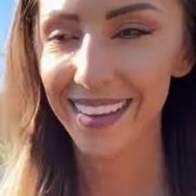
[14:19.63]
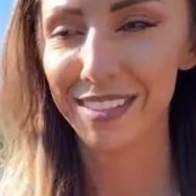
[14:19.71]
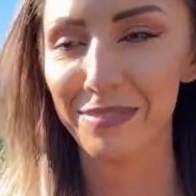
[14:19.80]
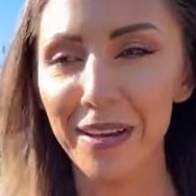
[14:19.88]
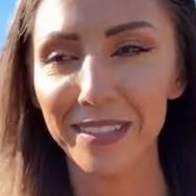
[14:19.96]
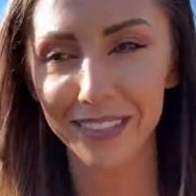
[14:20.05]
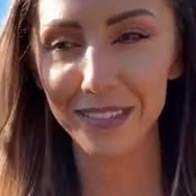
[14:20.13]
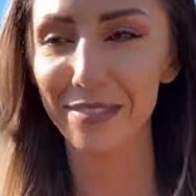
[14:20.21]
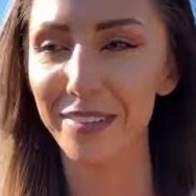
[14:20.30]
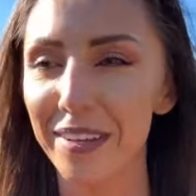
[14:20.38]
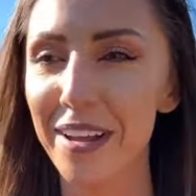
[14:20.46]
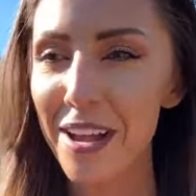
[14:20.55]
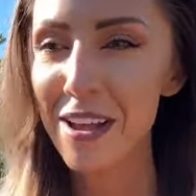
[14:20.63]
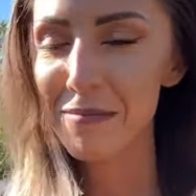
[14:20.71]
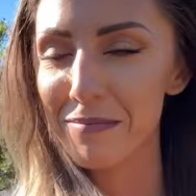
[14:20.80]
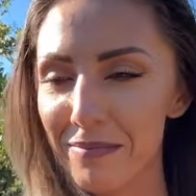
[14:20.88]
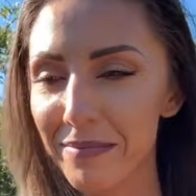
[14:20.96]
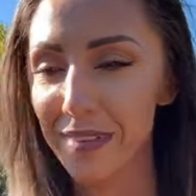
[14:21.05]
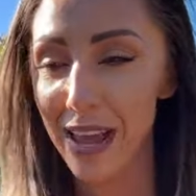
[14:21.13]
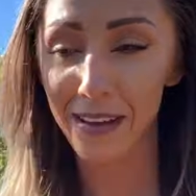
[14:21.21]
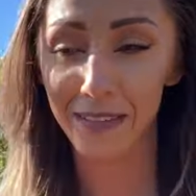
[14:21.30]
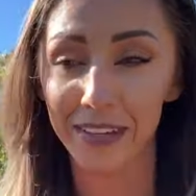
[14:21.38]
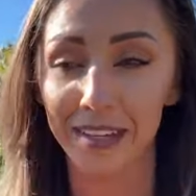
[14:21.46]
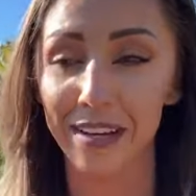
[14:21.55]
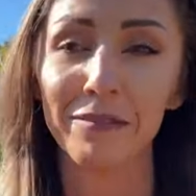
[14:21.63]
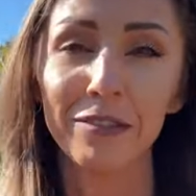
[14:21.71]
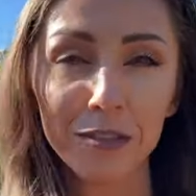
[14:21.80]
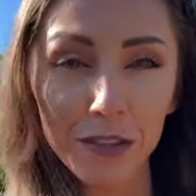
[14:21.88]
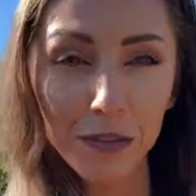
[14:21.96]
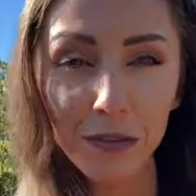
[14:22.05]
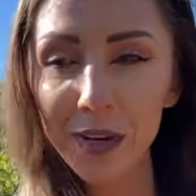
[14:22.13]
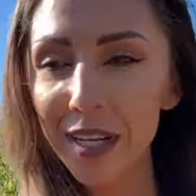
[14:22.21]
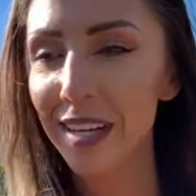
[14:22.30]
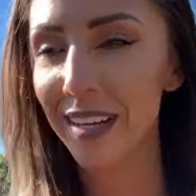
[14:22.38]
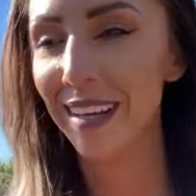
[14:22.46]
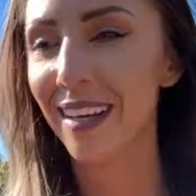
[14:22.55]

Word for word: especially for having never driven one,